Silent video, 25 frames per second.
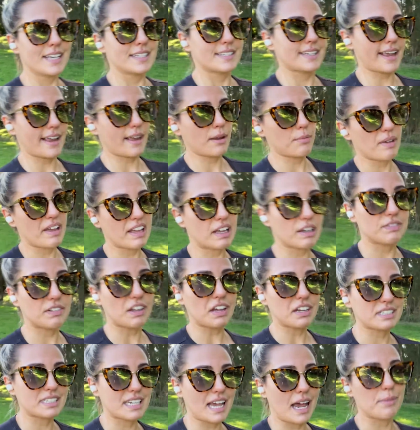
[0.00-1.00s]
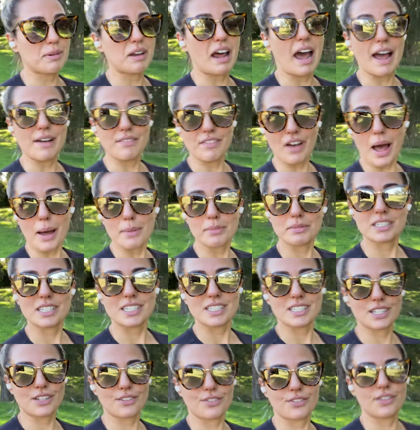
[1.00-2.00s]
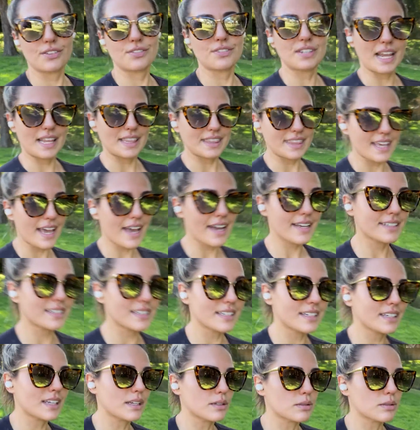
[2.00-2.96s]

second week of lockdown, I've upped it to 15,000.